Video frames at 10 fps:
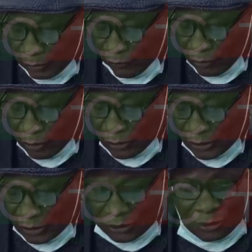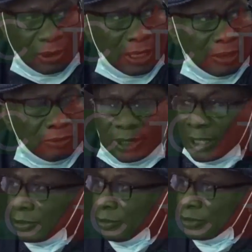focus is to how we
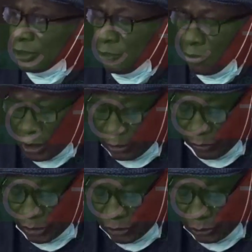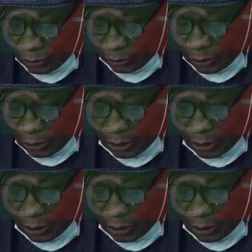can continue working with you